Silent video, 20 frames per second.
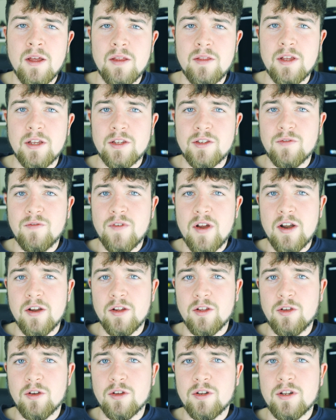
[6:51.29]
that's very
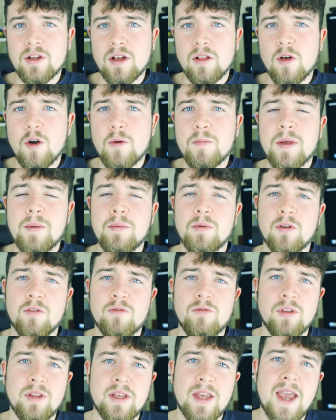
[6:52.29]
good, a lot of people are
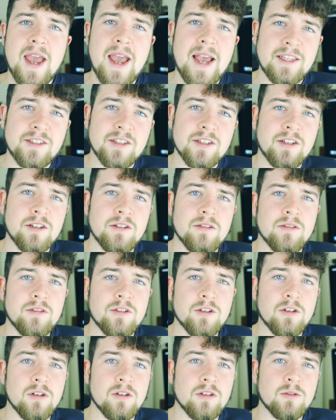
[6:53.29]
really hesitant
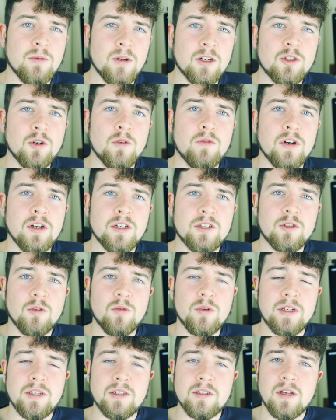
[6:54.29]
to switch over to
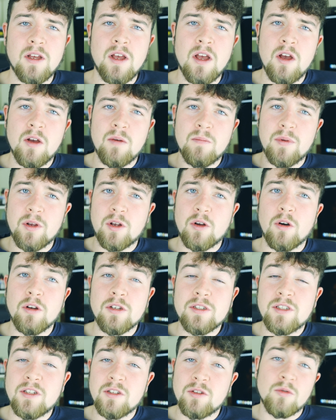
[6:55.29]
Sony
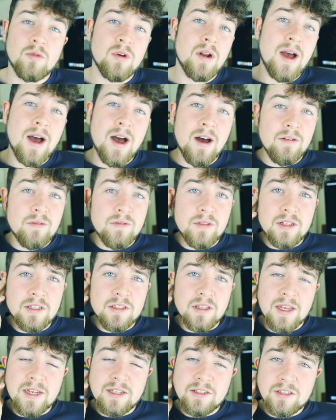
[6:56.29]
because they don't have
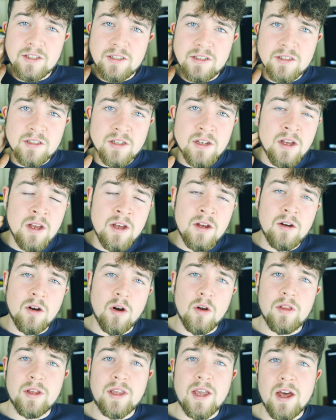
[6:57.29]
these lenses
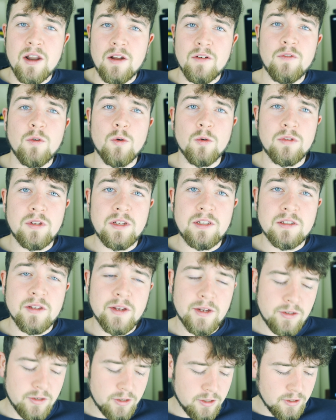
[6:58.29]
or they can't afford these
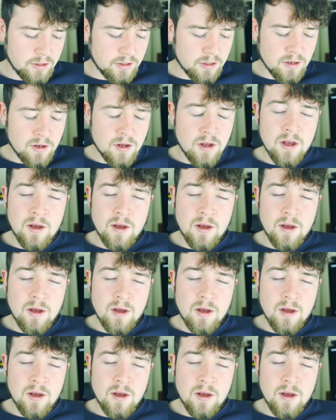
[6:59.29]
lenses.